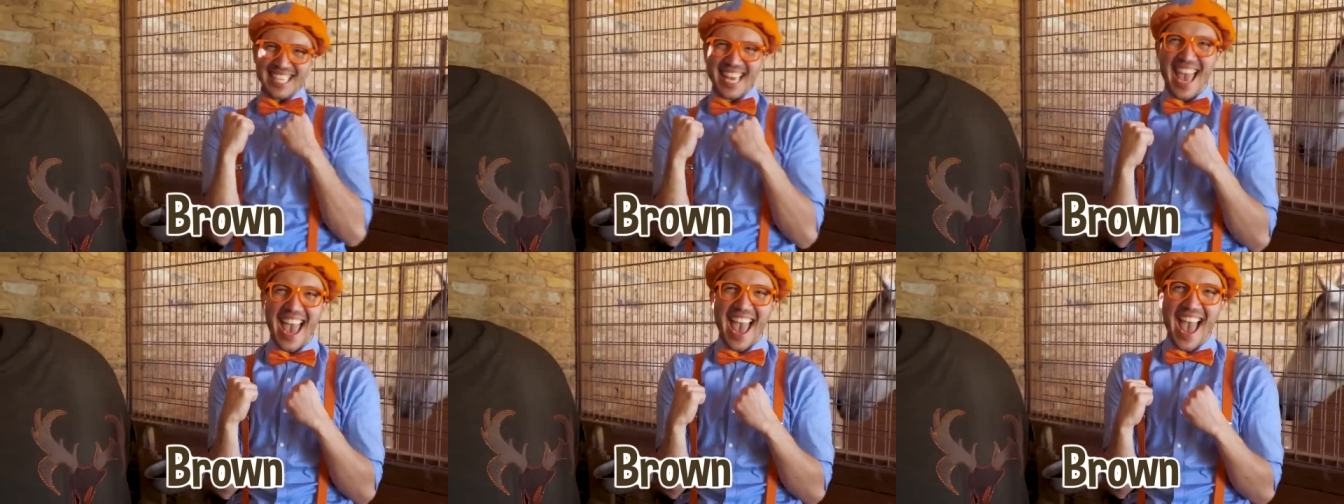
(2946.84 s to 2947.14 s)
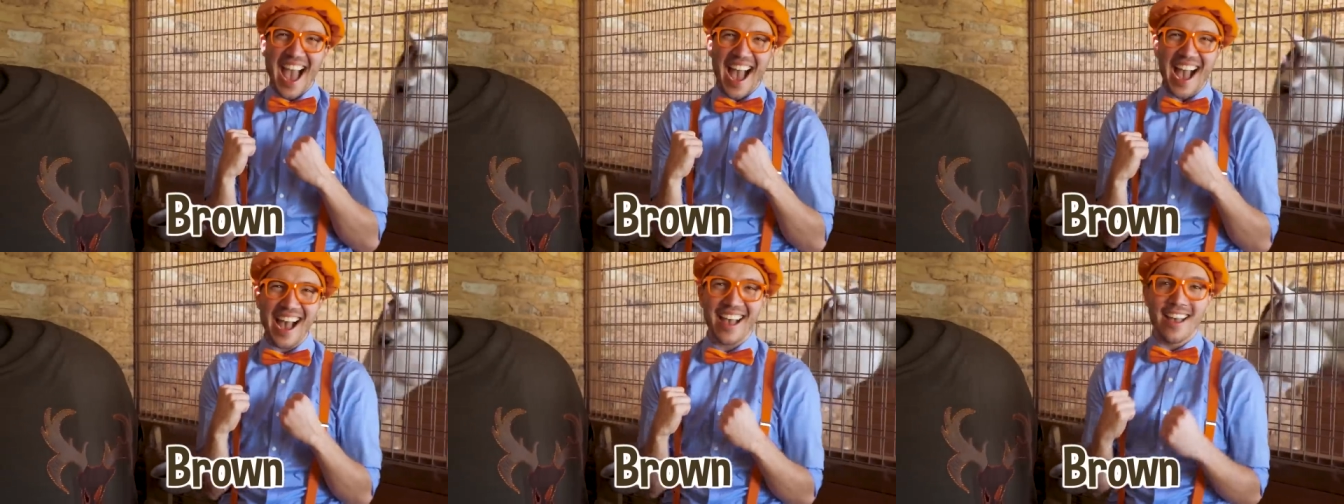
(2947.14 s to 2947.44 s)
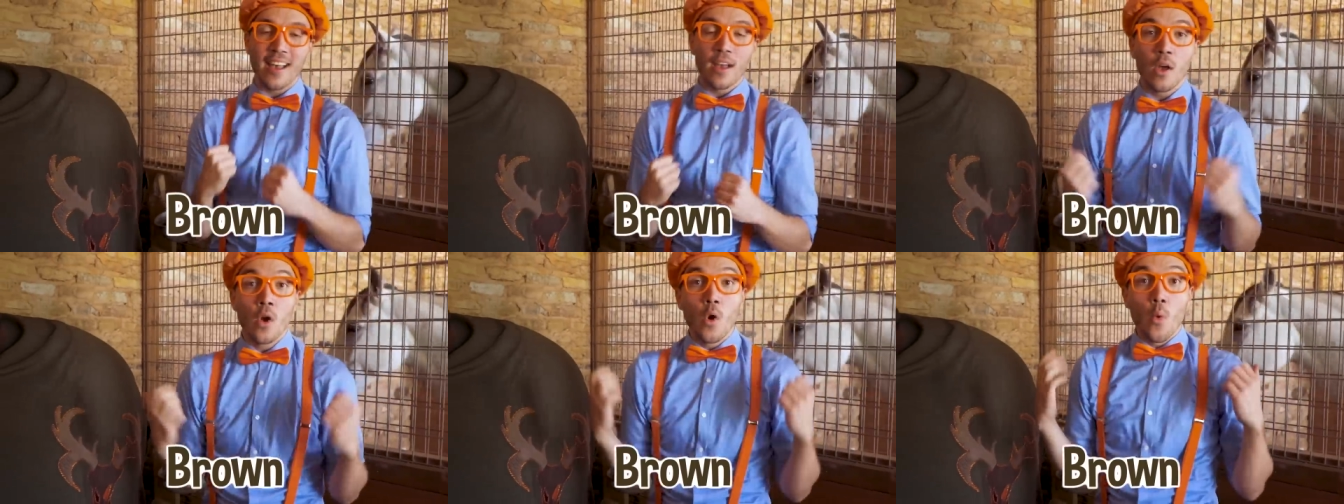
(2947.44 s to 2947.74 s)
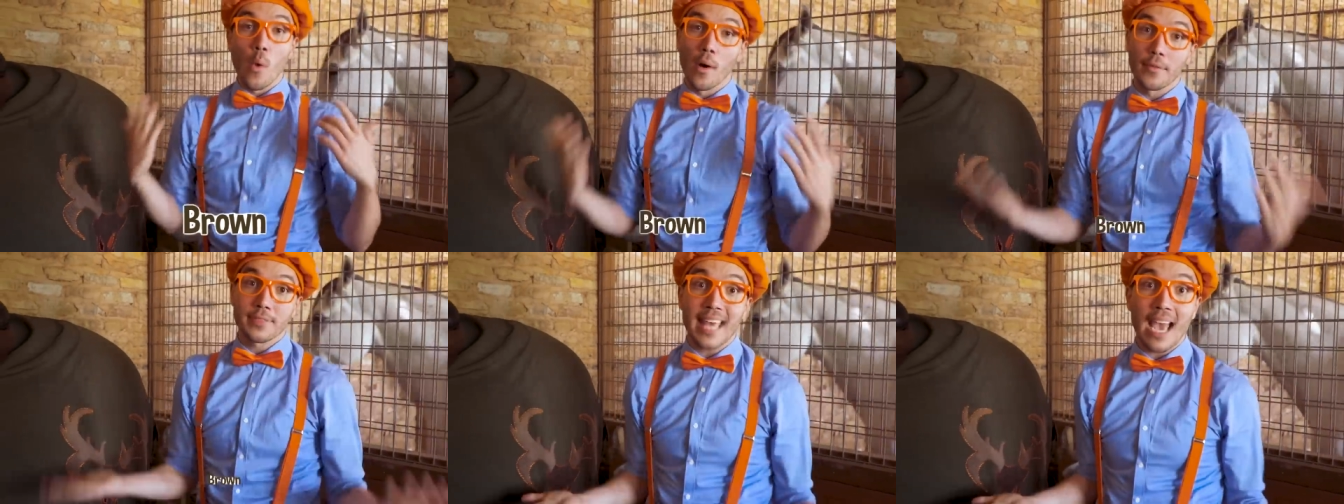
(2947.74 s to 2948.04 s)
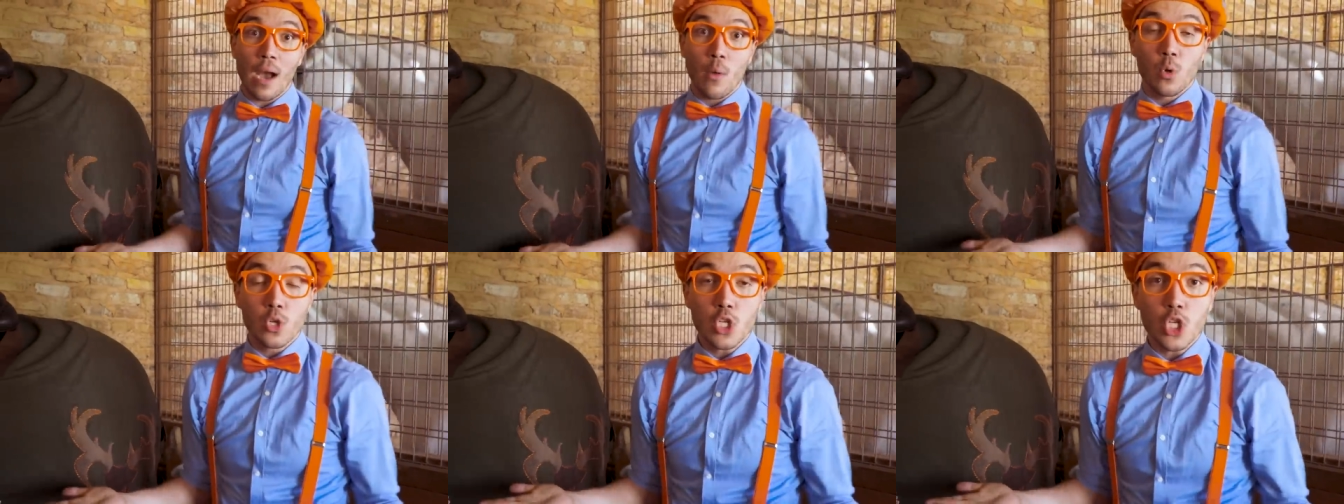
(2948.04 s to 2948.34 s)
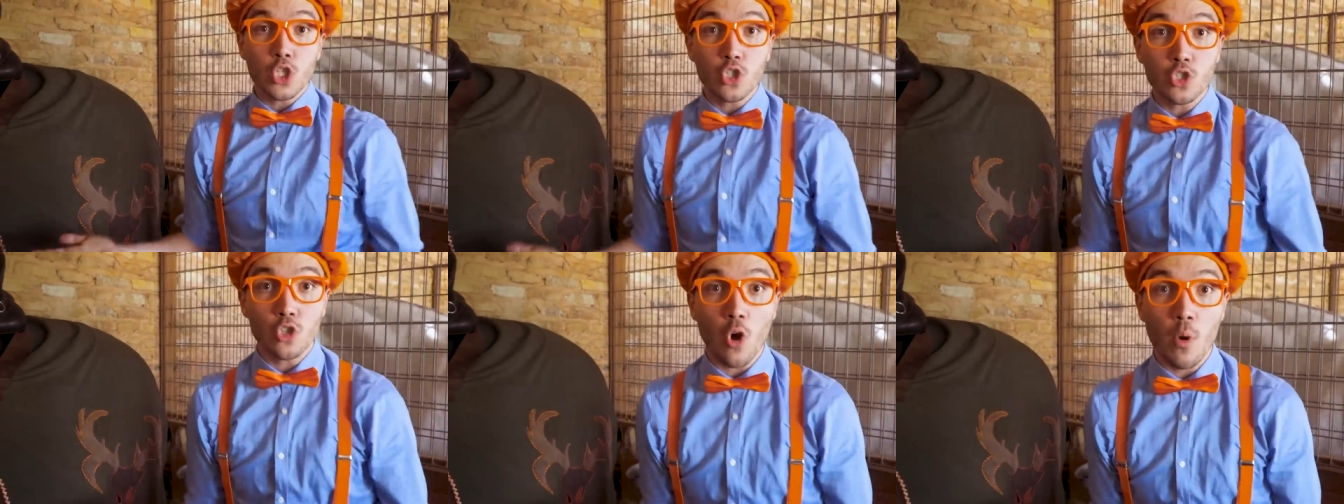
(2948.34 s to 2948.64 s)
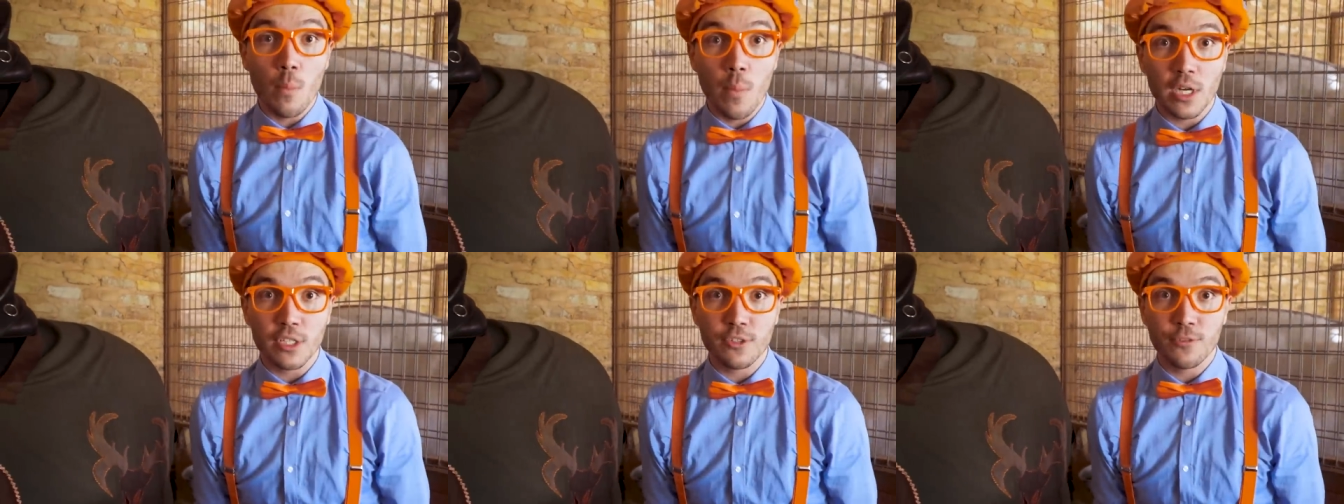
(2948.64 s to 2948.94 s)
yeah. Well, that was
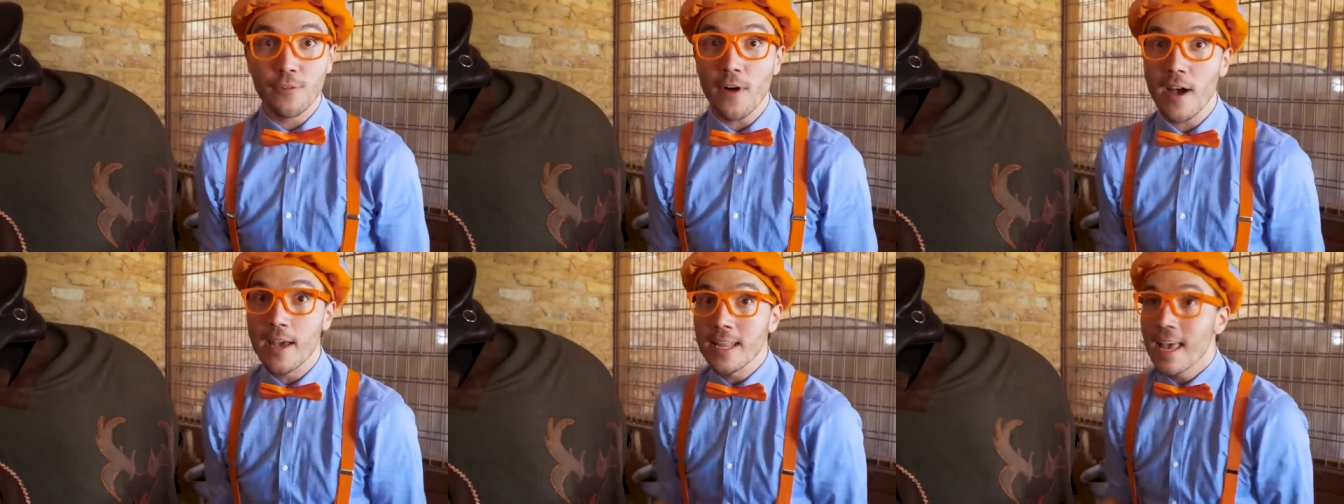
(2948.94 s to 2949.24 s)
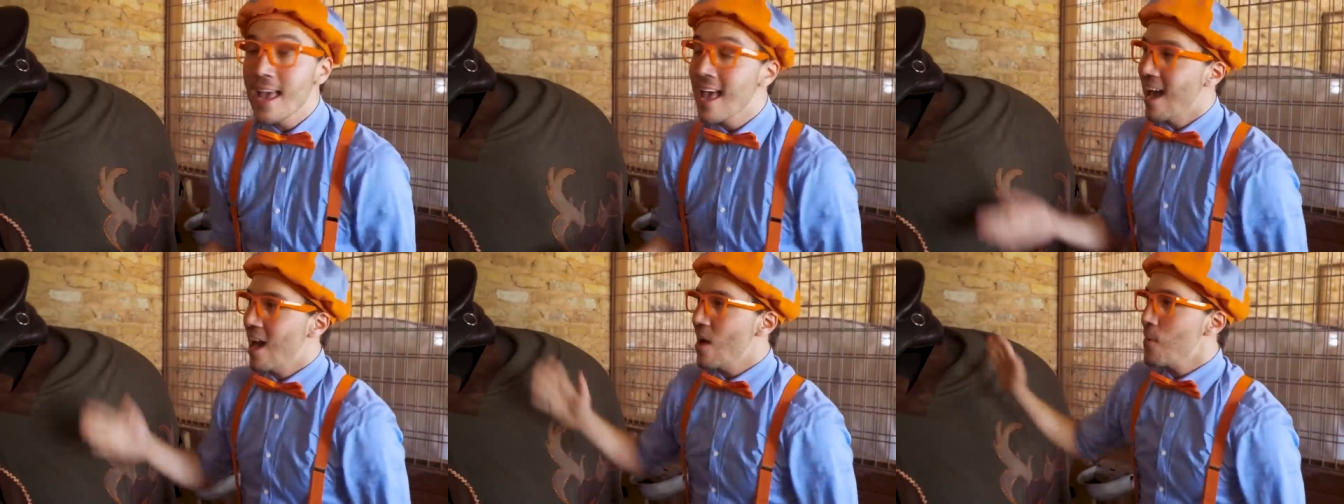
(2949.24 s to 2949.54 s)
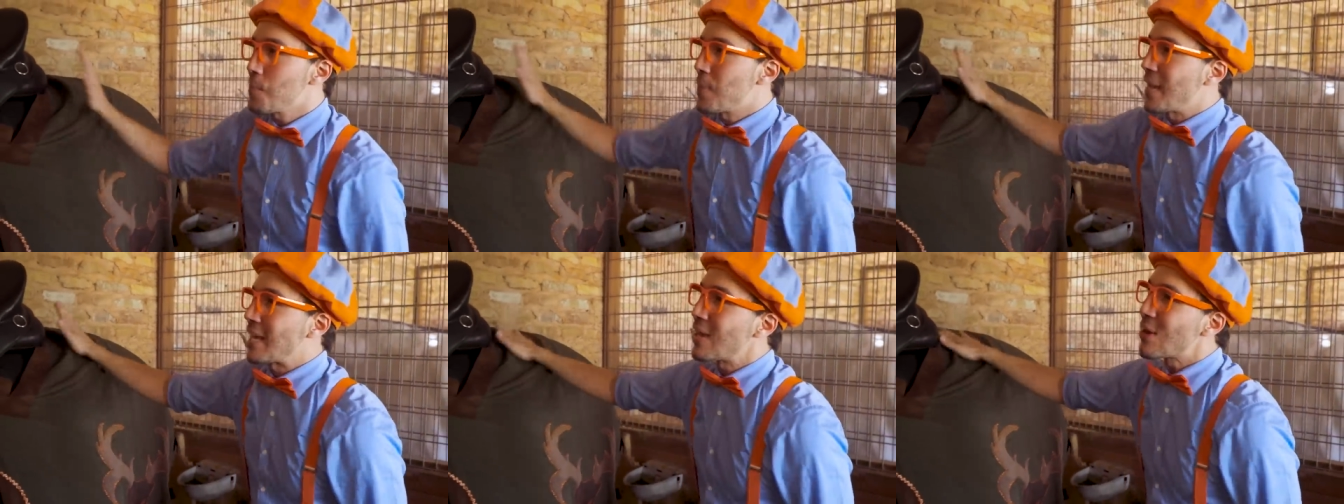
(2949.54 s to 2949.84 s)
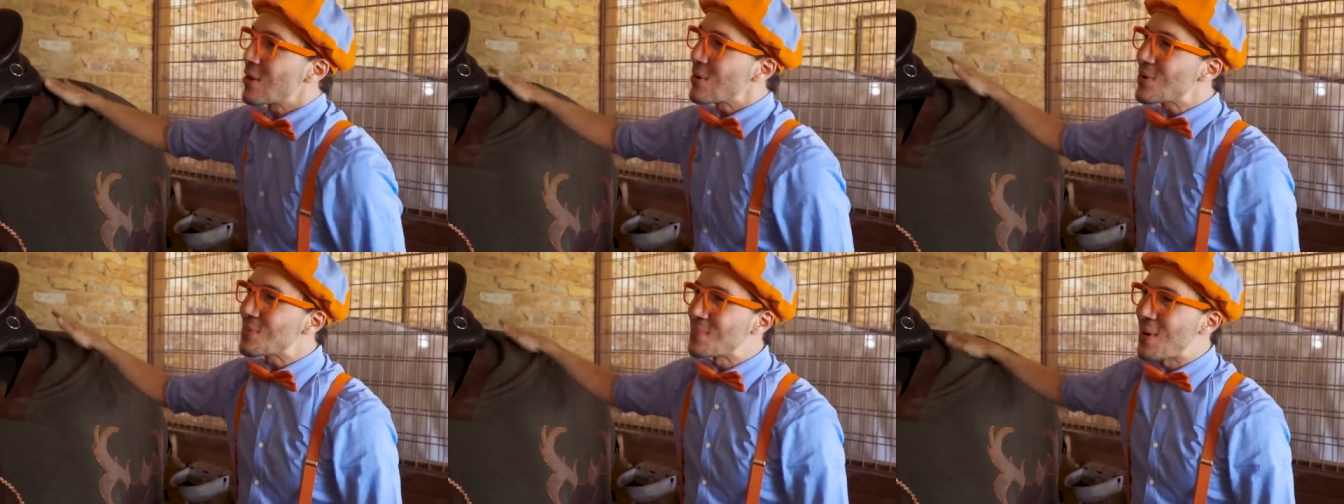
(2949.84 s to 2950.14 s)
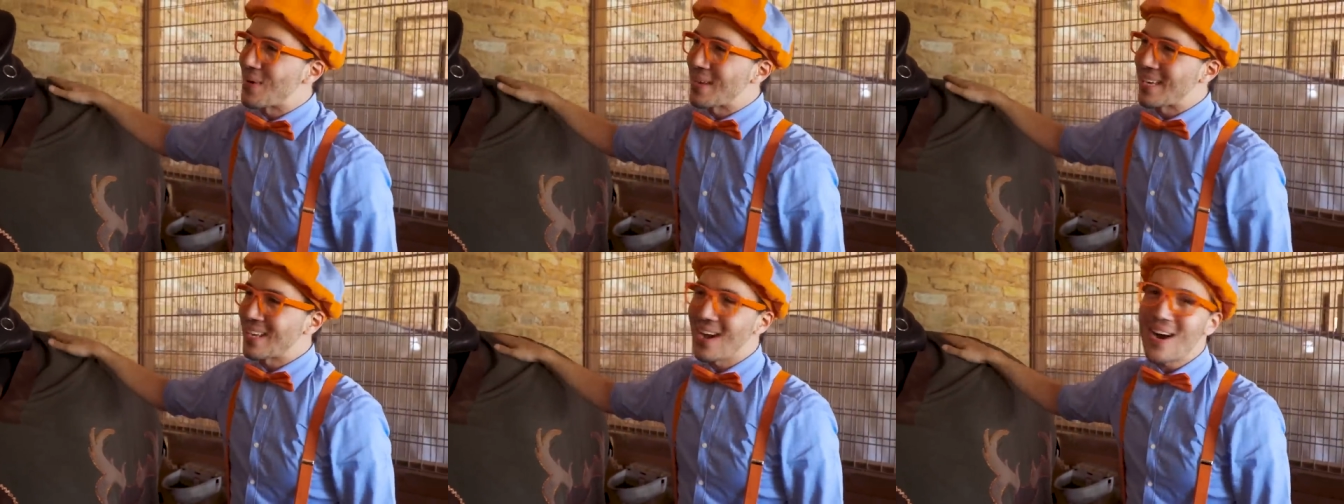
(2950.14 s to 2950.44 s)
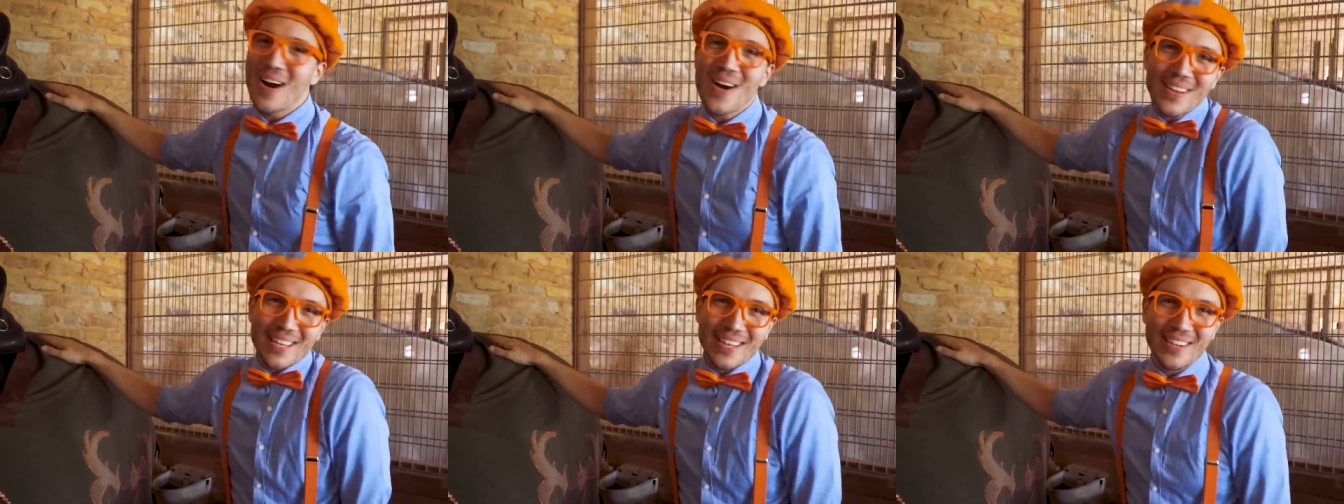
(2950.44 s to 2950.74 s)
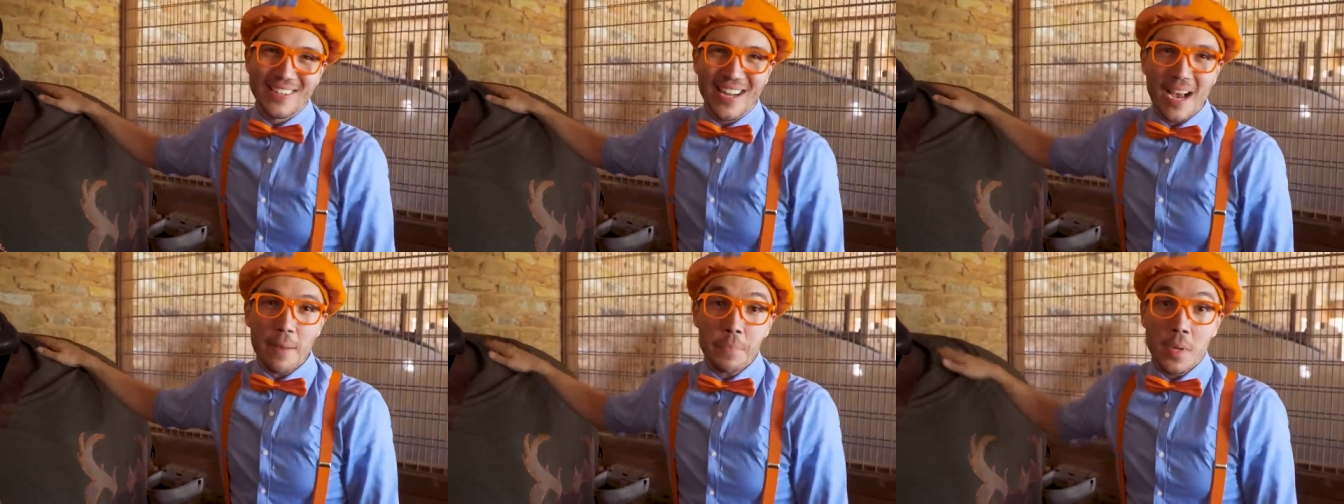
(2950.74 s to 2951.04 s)
so much fun helping Humo get all
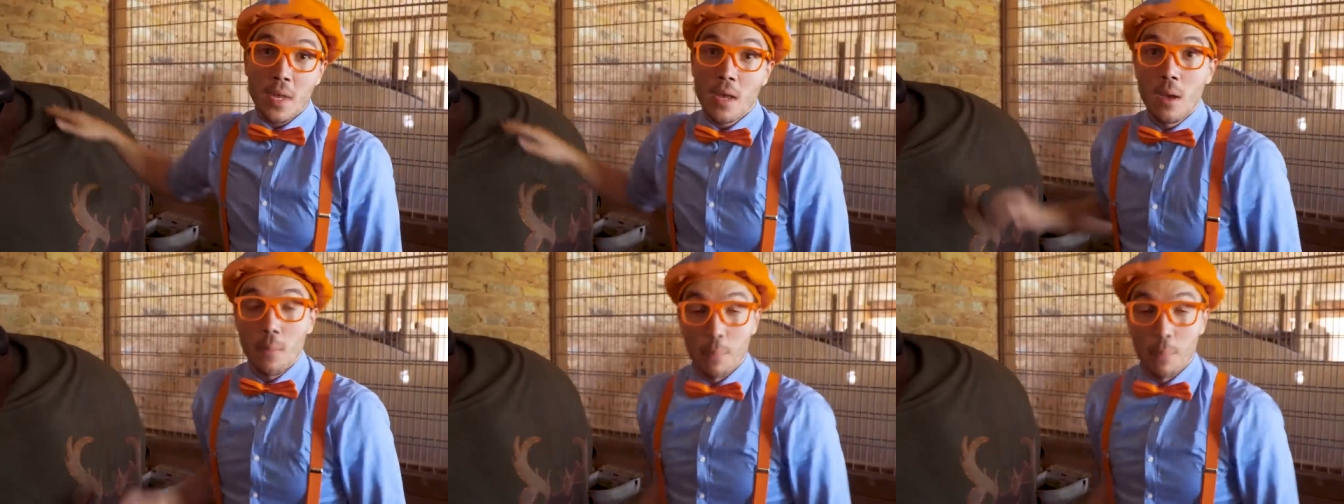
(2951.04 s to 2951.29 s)
geared up.